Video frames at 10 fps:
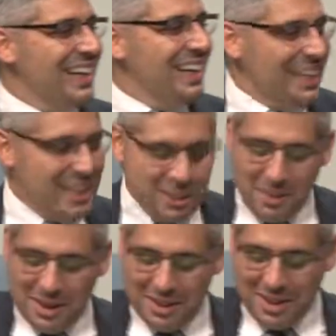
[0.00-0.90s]
And I
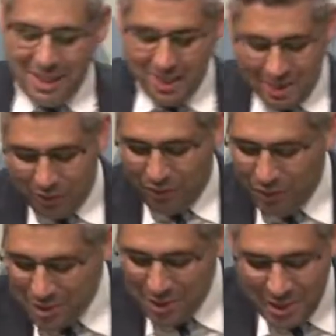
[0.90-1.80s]
spent the
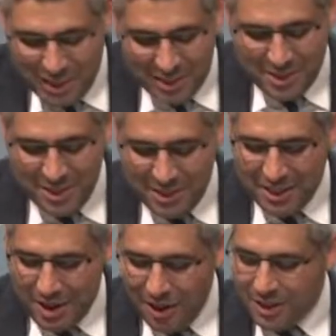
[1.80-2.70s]
first 2 years that you're in
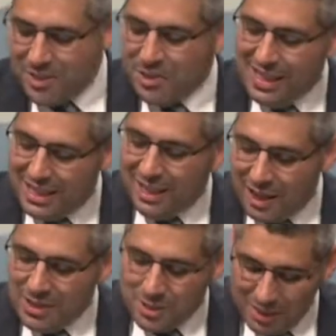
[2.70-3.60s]
college, you eat
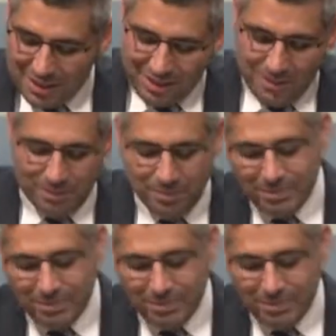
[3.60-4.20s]
lunch with them,